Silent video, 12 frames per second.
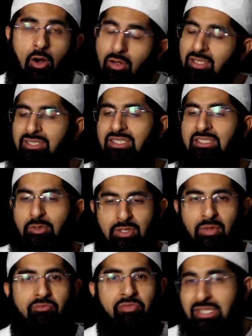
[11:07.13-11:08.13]
Honestly, there were
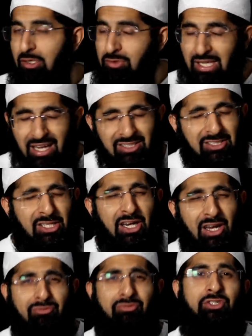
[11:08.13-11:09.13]
some videos that I just
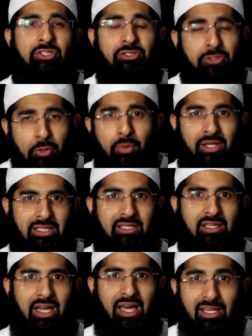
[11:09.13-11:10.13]
loved
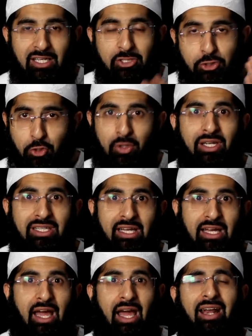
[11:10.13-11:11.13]
doing and enjoyed
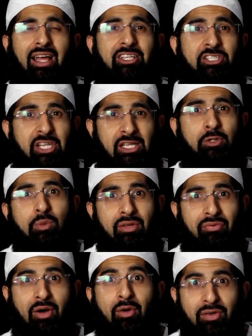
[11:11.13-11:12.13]
it and I
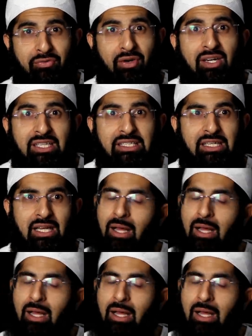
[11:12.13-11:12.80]
genuinely found it funny,